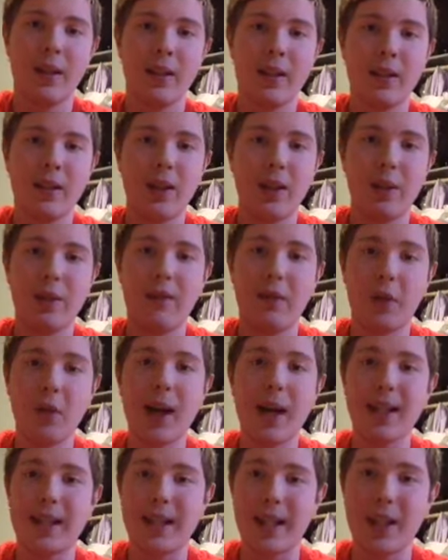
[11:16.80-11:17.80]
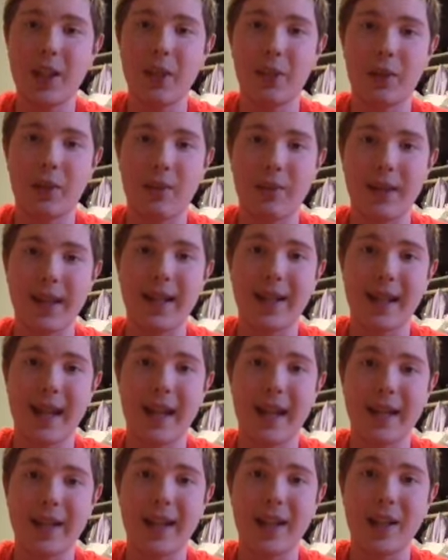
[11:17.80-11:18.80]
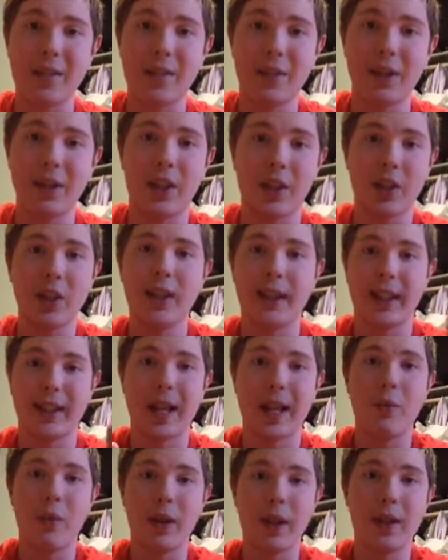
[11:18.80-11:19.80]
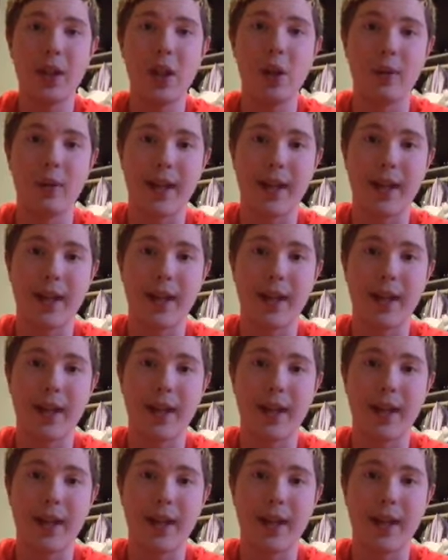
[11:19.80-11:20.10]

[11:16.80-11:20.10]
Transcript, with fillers: you know, if you guys disagree with me, that's that's actually really good because I want to know.